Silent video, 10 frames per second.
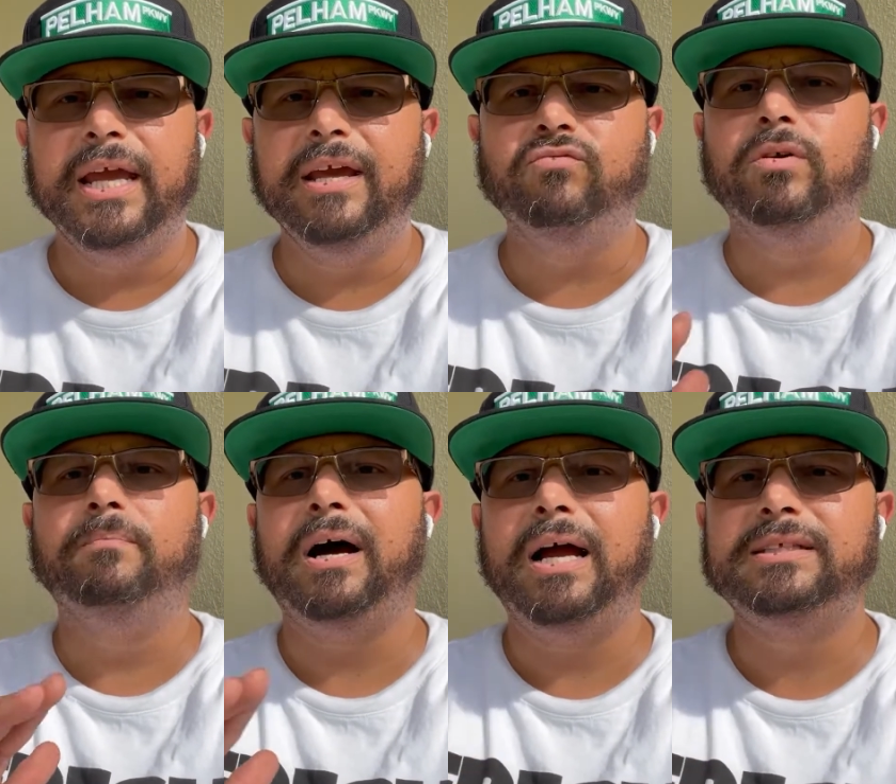It
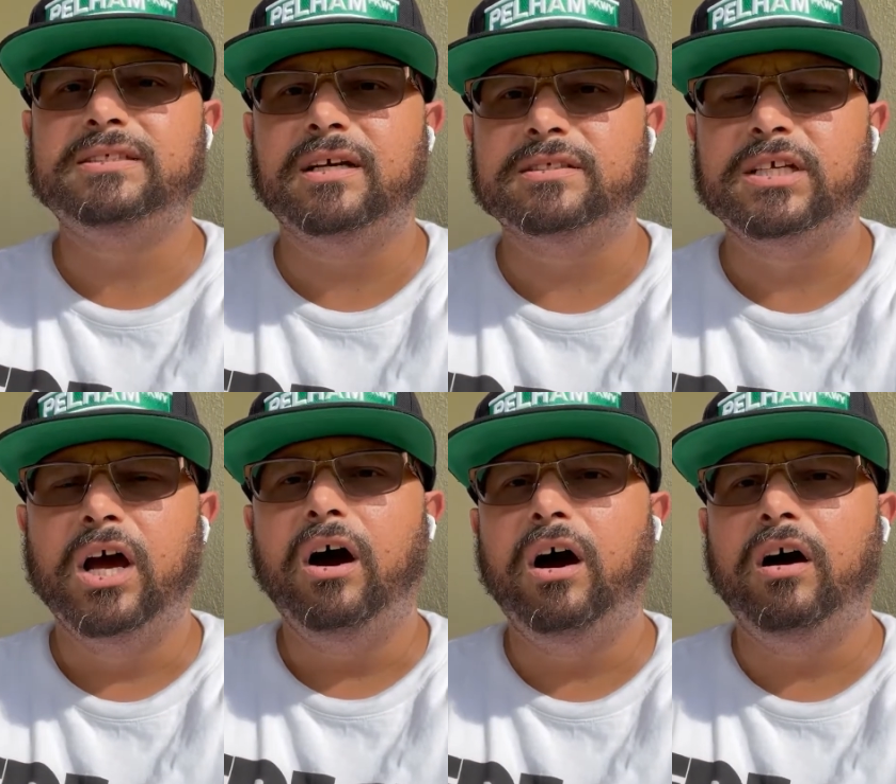reminds us
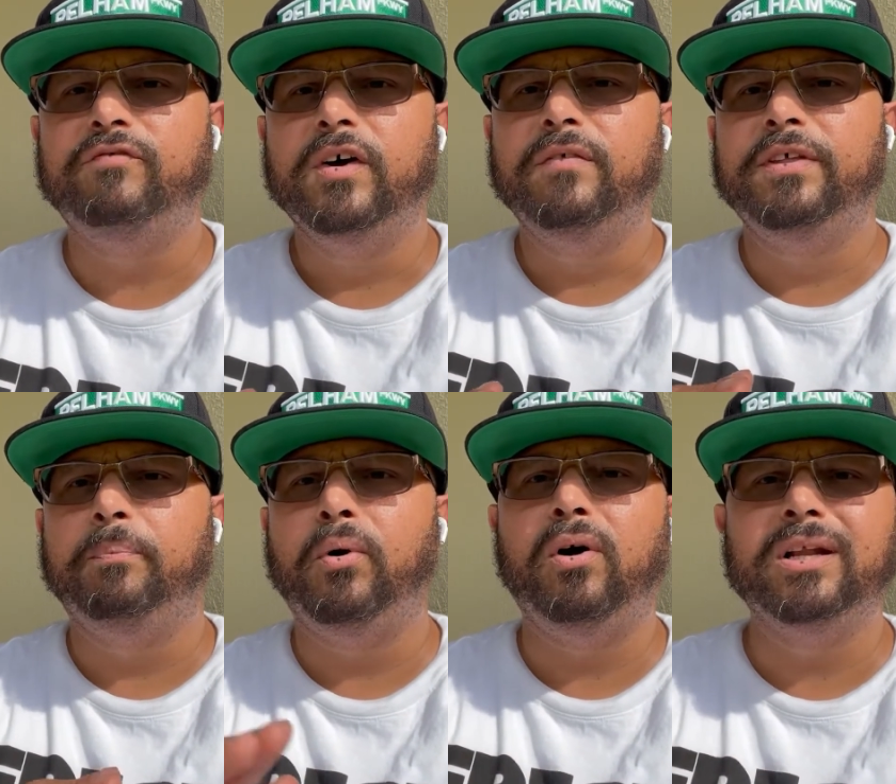of the
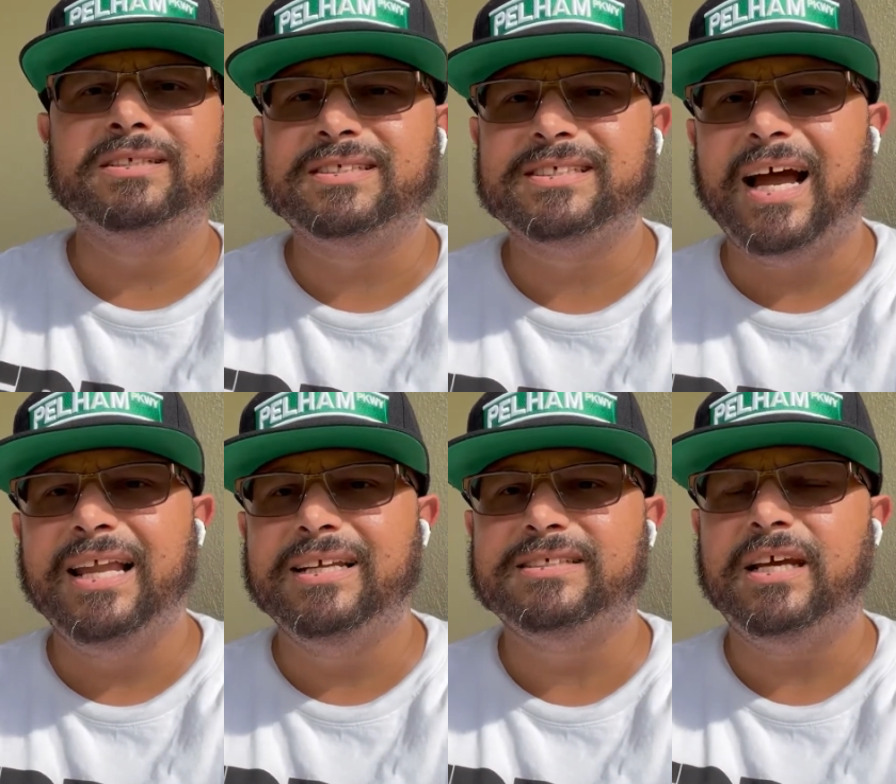Paul and
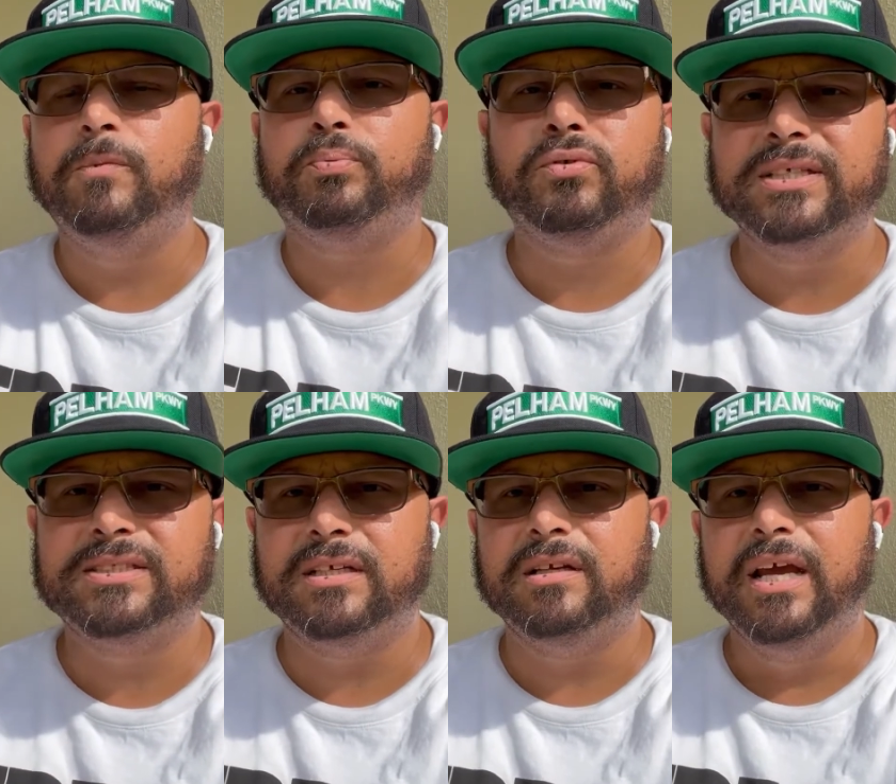Silas in
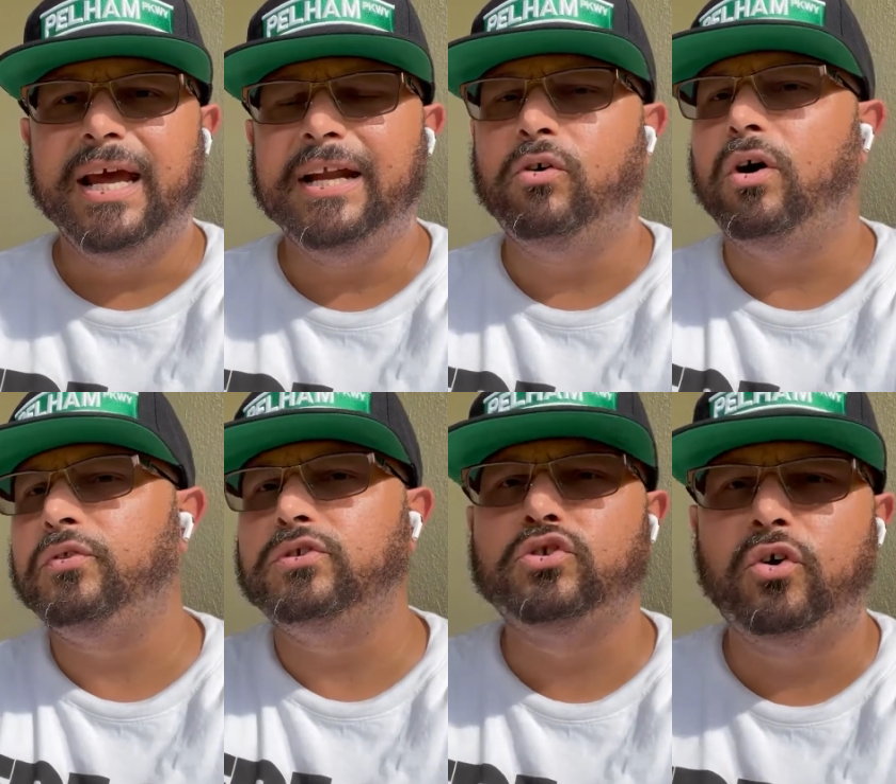prison and all
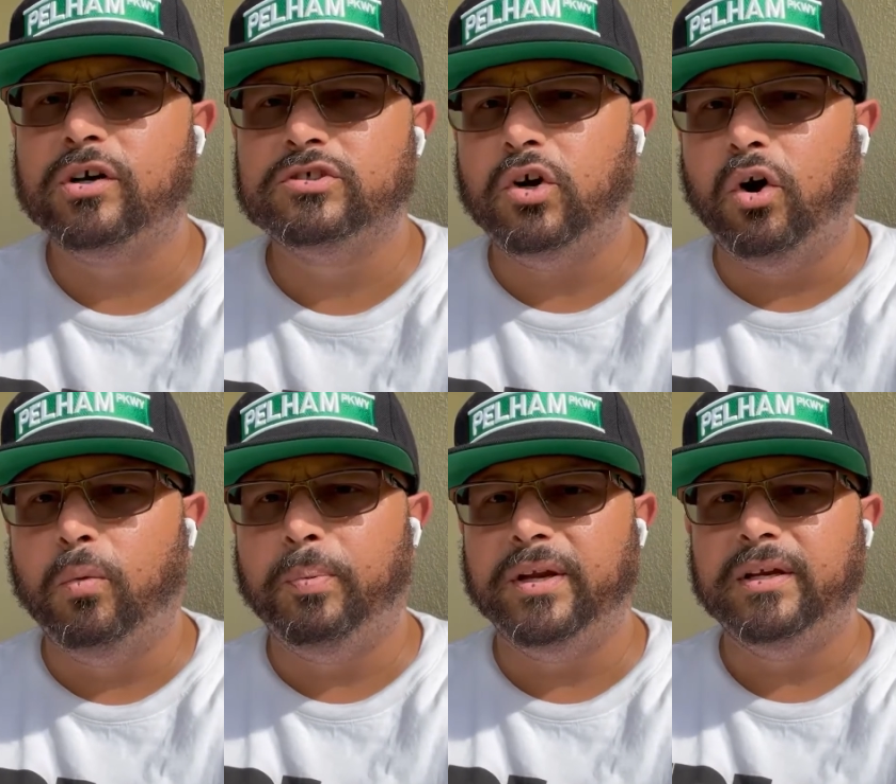the doors
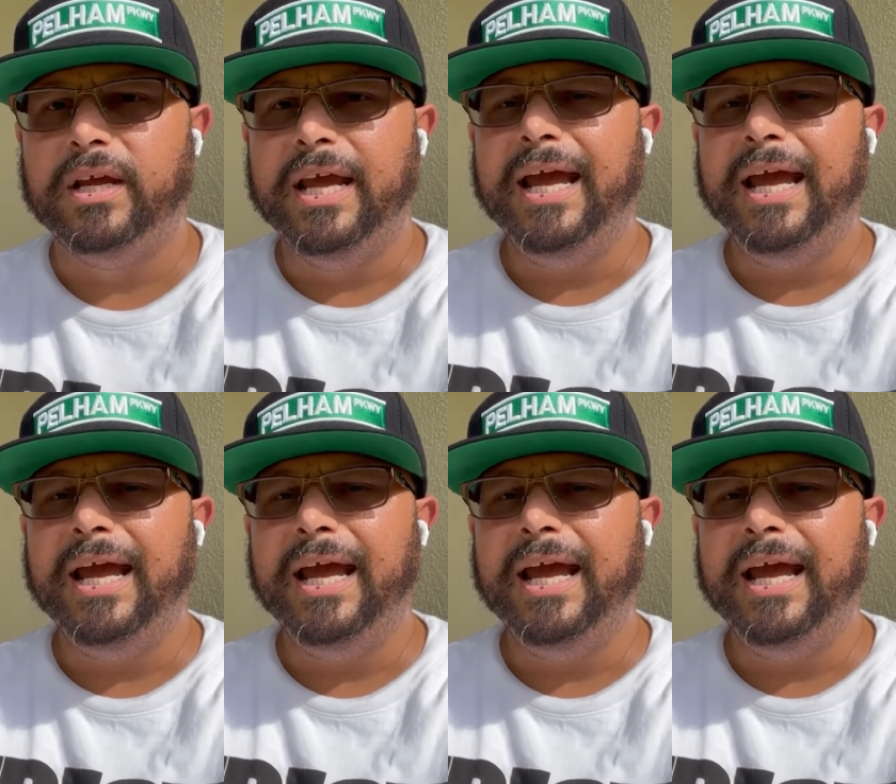open.